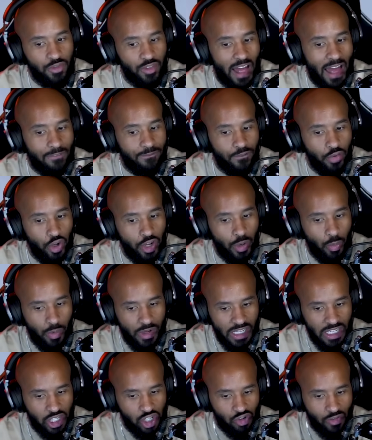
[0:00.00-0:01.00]
flat-footed
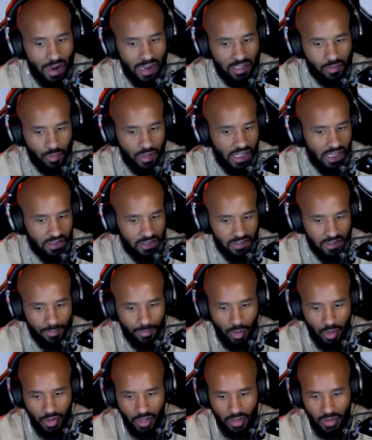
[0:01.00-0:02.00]
when he strikes, when he hits his
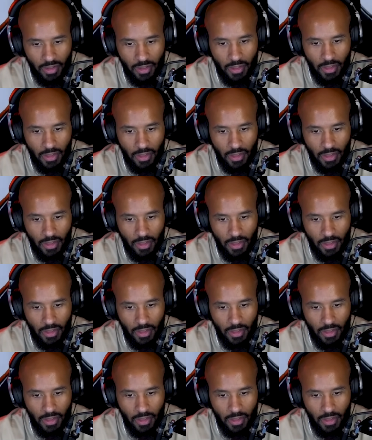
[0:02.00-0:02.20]
opponent.